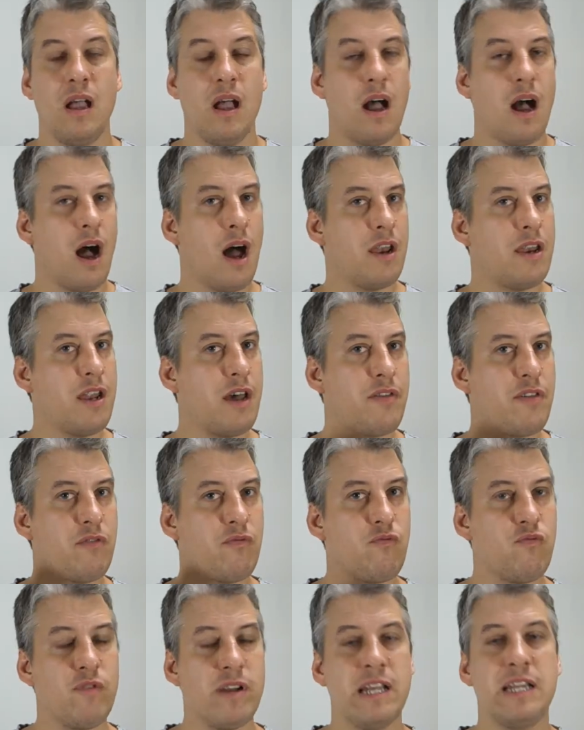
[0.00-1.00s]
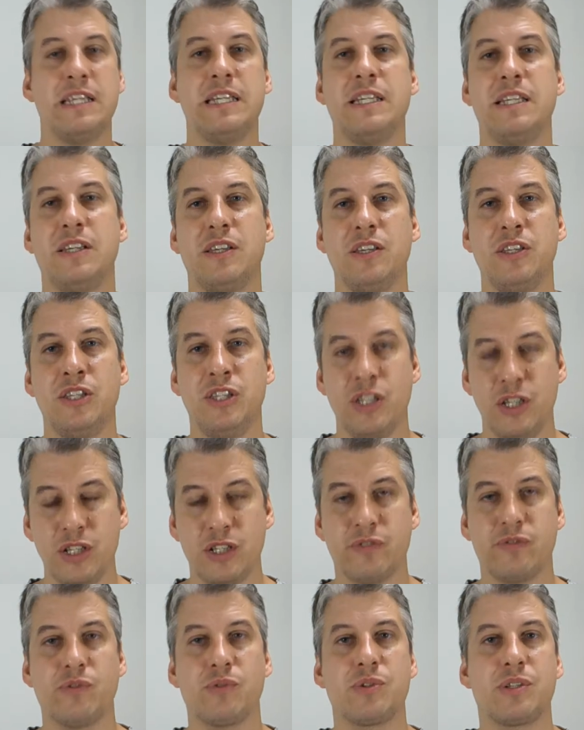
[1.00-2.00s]
Another really
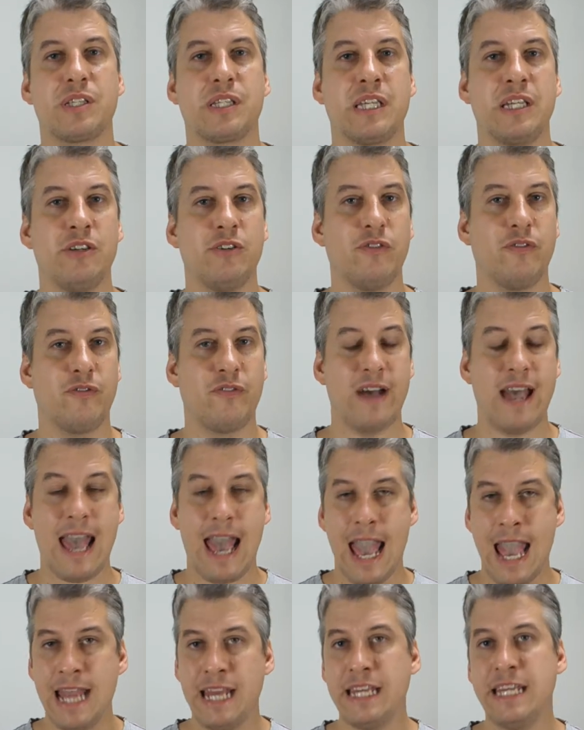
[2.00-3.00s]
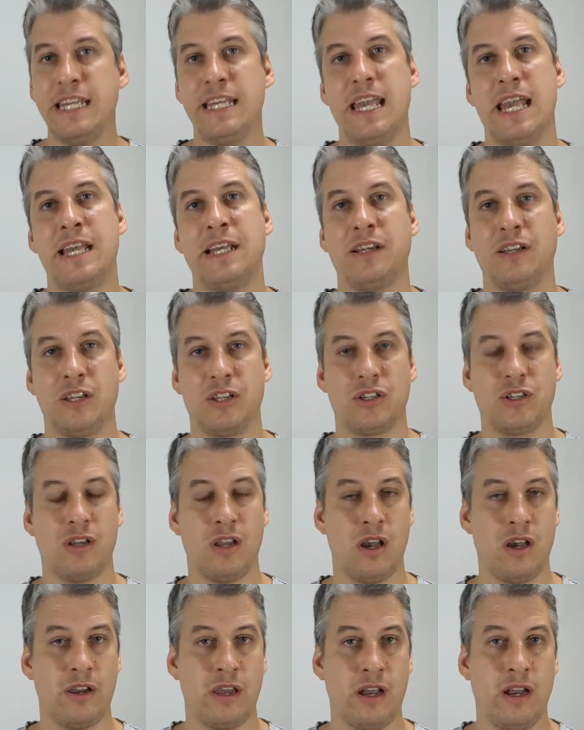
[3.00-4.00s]
useful skill for any English
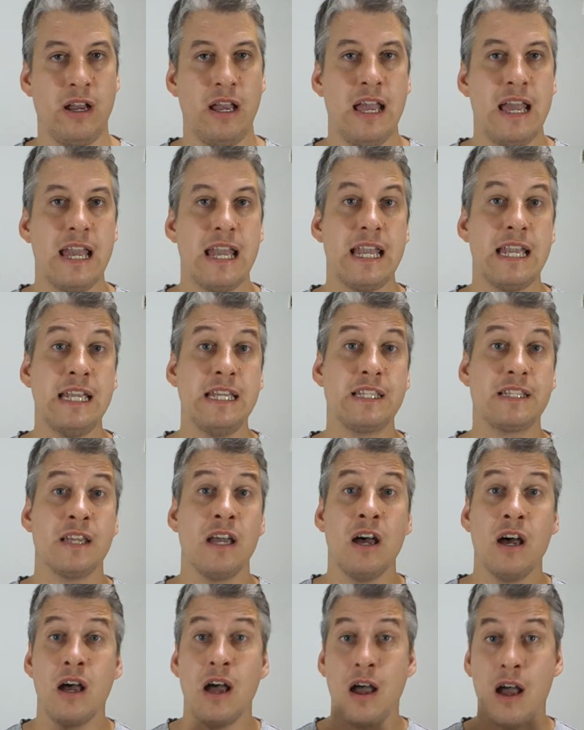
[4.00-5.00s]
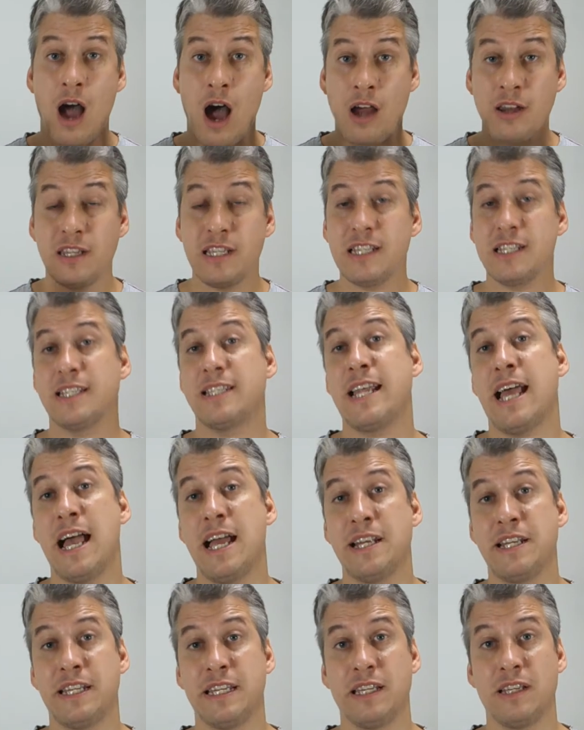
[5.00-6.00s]
learner is
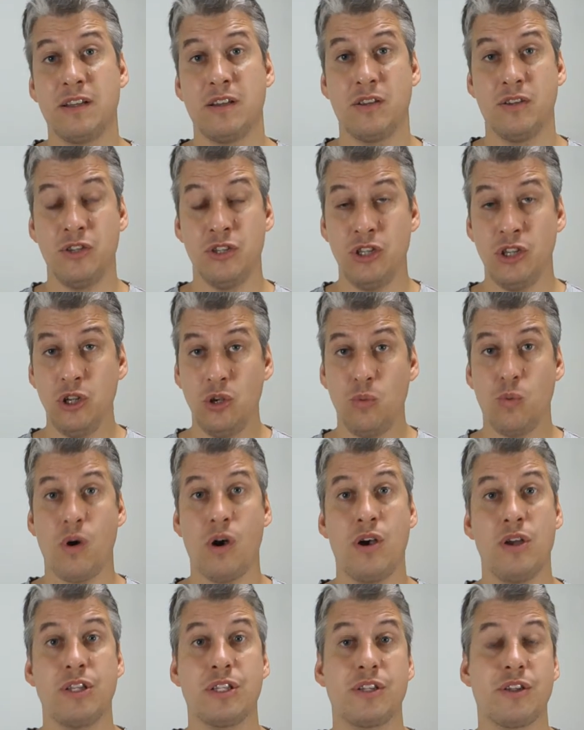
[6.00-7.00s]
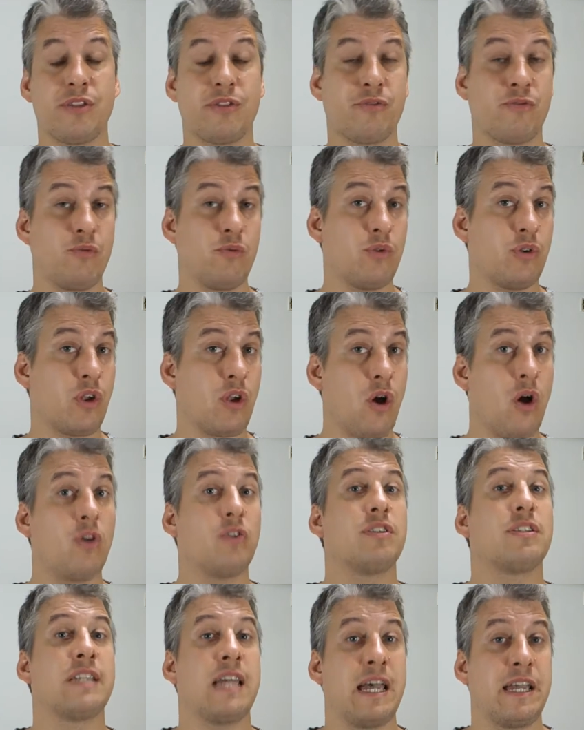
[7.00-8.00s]
understanding new words through
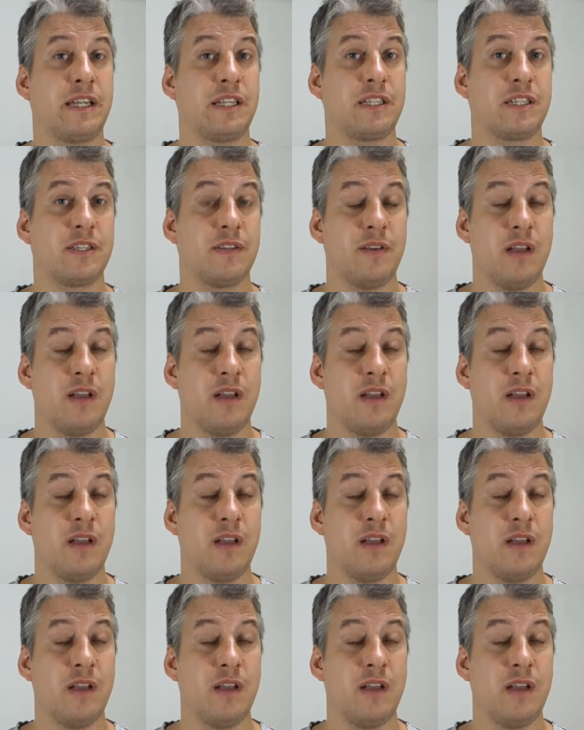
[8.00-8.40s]
context.